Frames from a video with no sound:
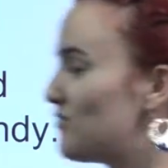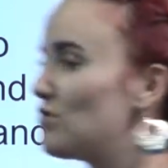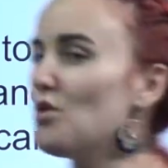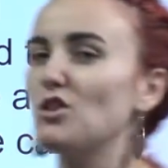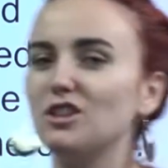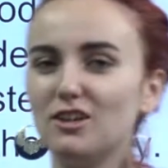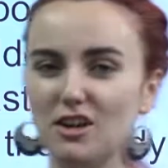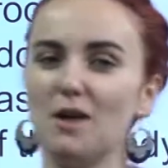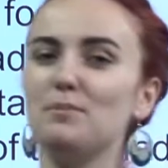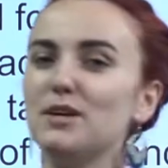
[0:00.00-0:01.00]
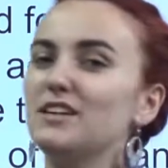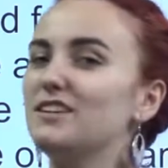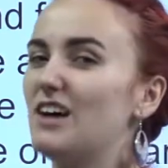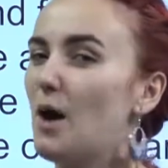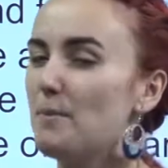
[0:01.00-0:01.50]
you look up
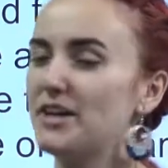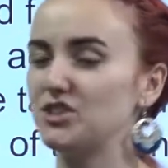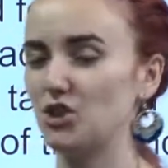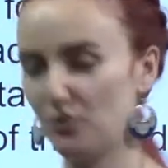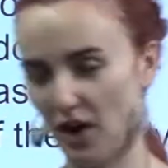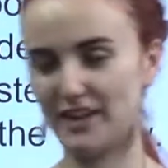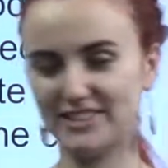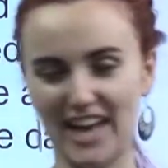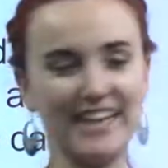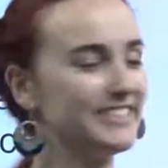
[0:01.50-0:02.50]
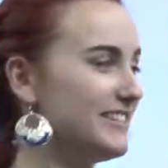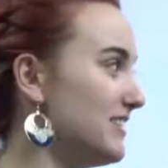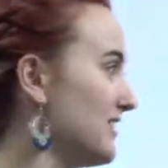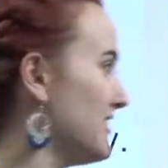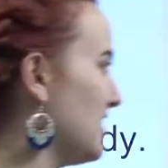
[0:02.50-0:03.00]
a picture of cotton
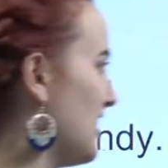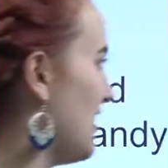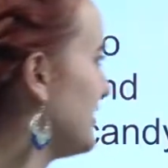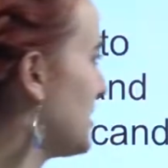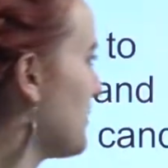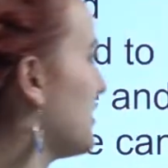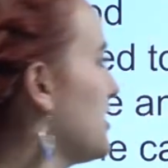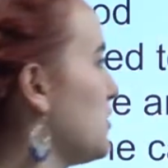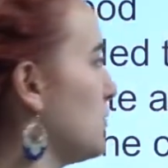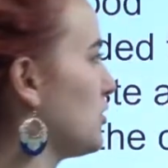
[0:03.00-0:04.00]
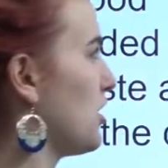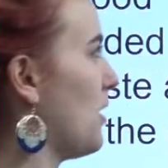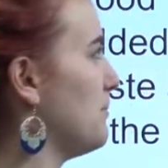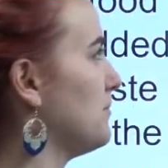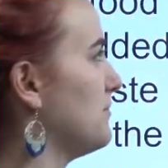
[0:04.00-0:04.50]
candy, typically you will
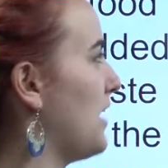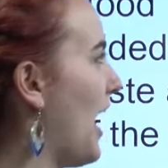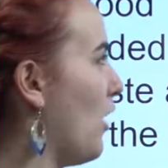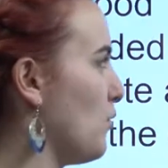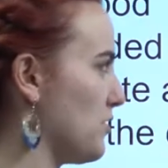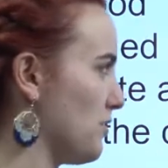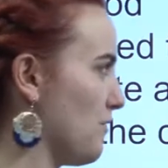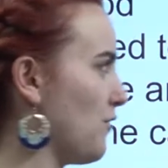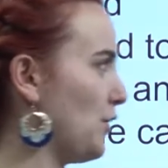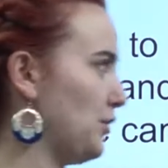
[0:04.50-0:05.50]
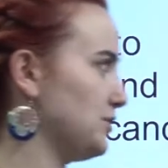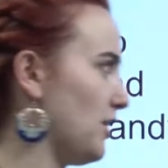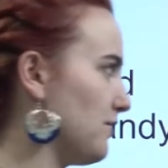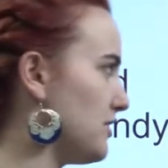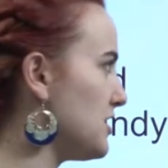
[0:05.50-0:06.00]
come out with photos
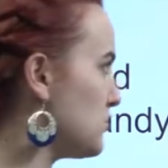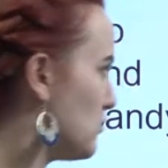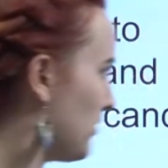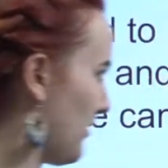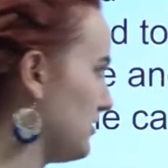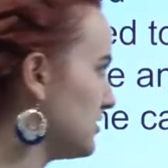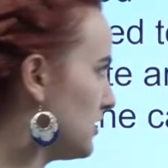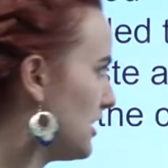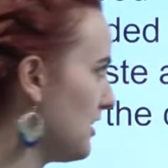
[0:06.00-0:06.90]
of these two flavors.